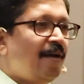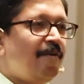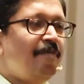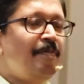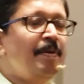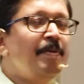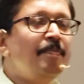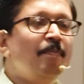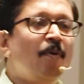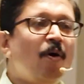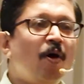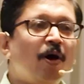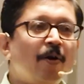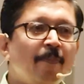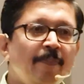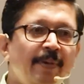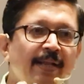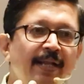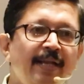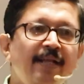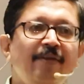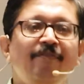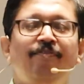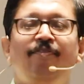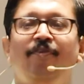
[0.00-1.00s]
will be more
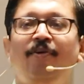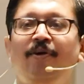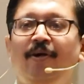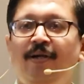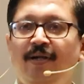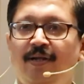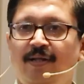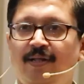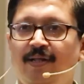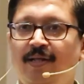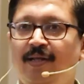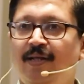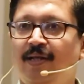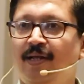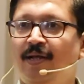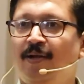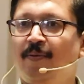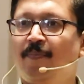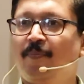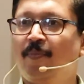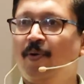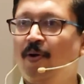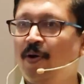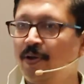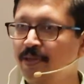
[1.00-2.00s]
meaningful,
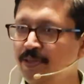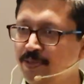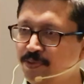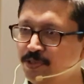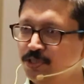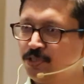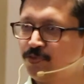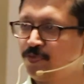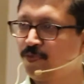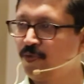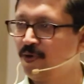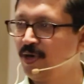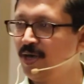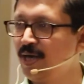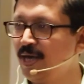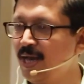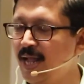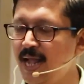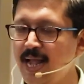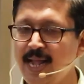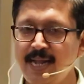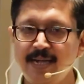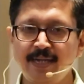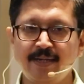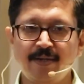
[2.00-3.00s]
more useful
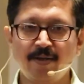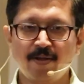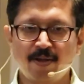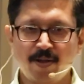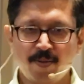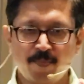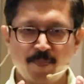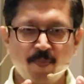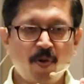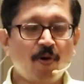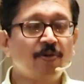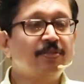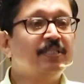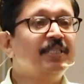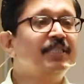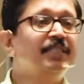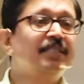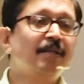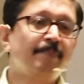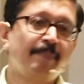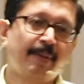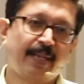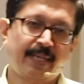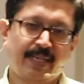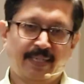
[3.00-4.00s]
and more
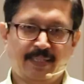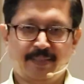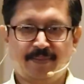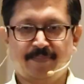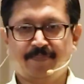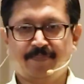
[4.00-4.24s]
systematic.